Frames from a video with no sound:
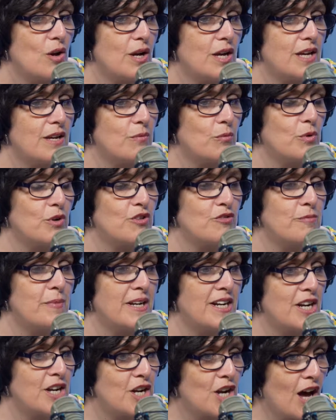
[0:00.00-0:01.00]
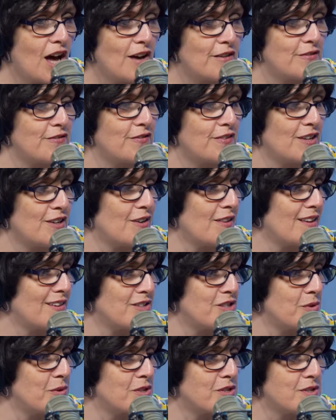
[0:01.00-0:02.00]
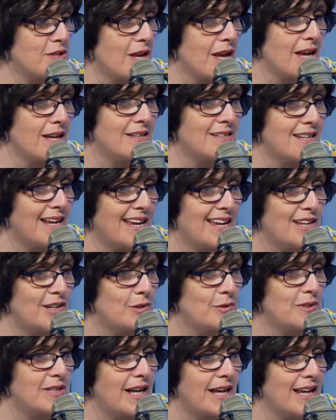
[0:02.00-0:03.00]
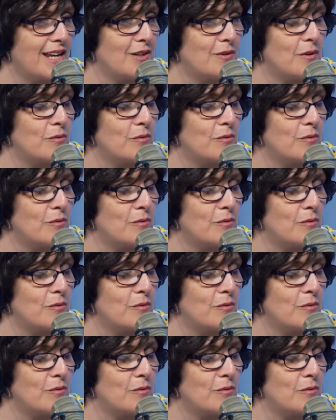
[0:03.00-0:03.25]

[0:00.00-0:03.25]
it would have been enough, you know, that Jewish saying, Dayinu, Dayinu.